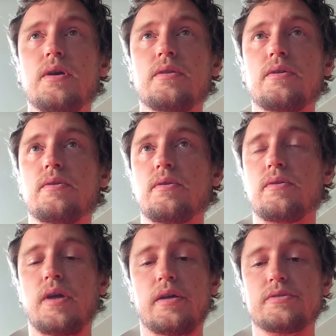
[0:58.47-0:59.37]
and then
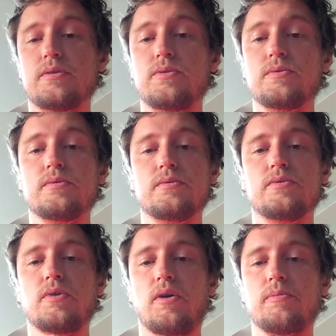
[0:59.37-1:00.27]
the answer you
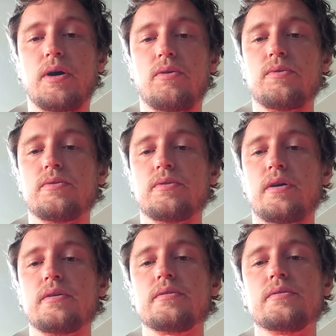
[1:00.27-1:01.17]
talk about with
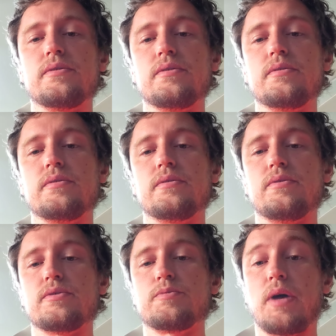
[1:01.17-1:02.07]
like
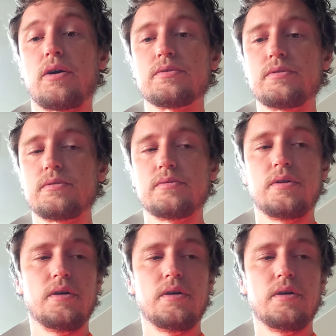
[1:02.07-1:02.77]
your spouse.